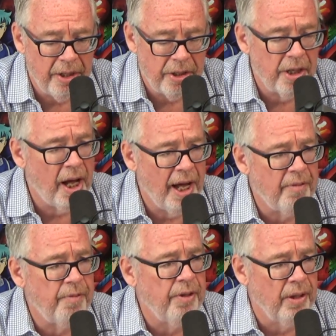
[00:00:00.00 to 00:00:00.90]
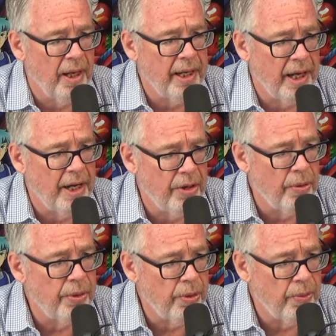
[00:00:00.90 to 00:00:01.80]
is, I feel like I
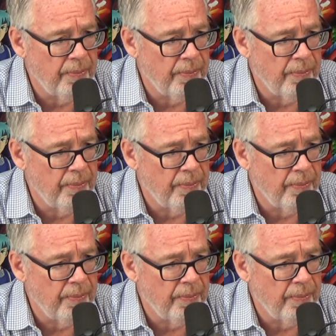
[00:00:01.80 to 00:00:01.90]
know you.